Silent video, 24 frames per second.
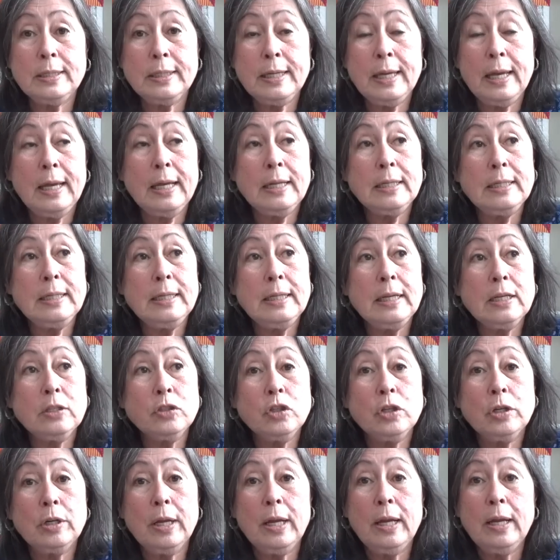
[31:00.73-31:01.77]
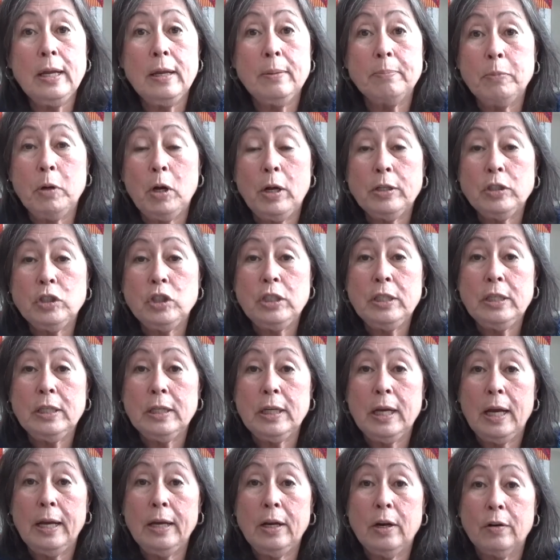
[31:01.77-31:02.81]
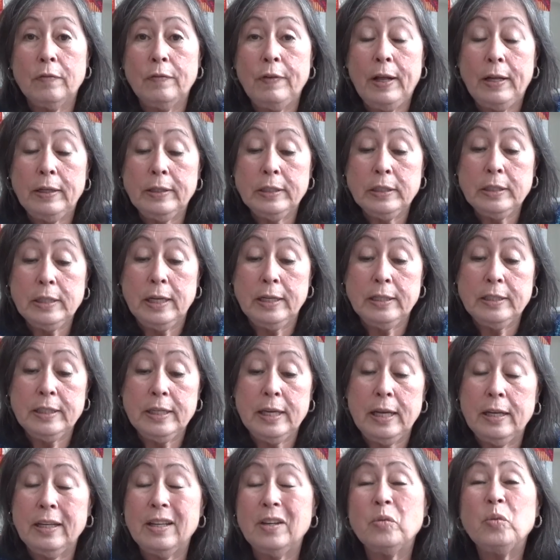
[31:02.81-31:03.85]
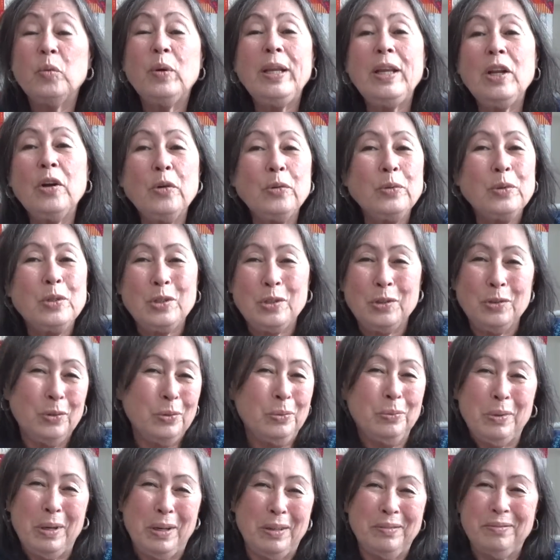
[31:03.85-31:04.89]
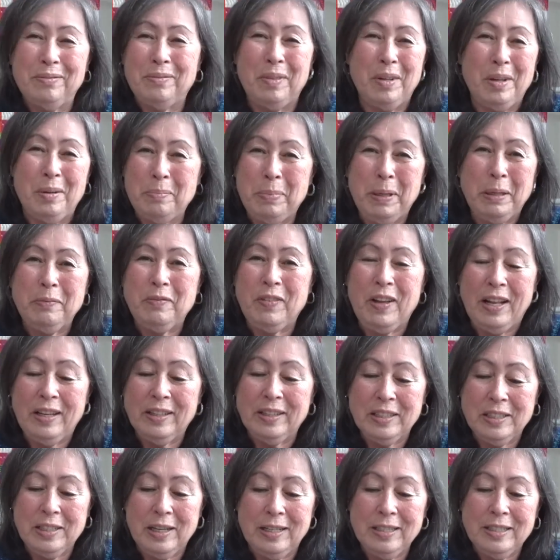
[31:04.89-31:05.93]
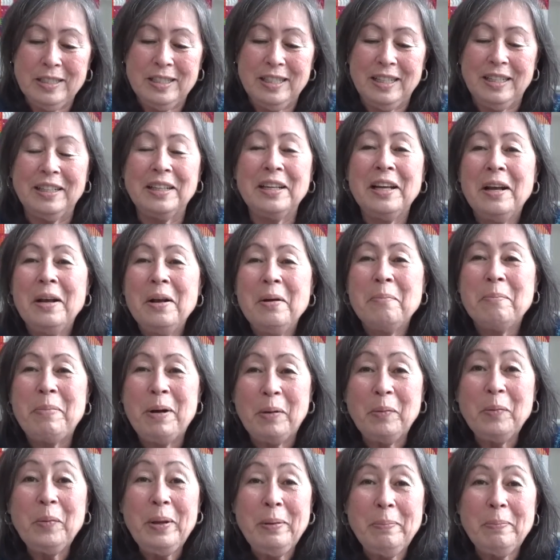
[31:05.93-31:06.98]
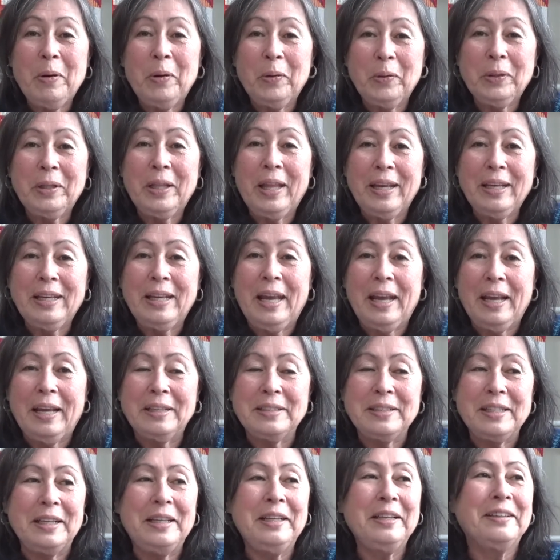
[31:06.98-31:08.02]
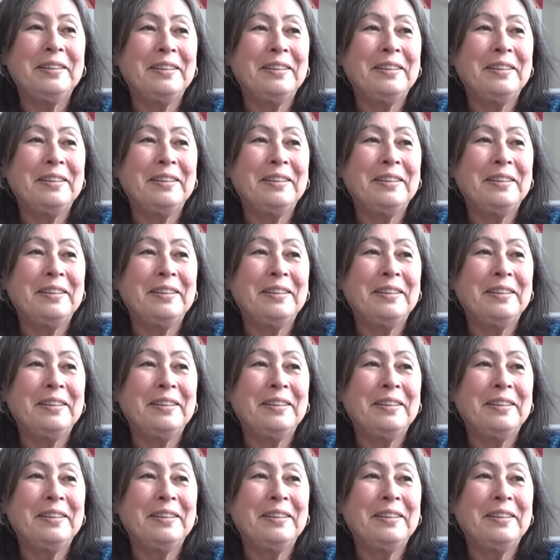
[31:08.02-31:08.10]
Candy yesterday and bought G and I our Valentine's candy. We don't do a big Valentine's thing, but we both like candy.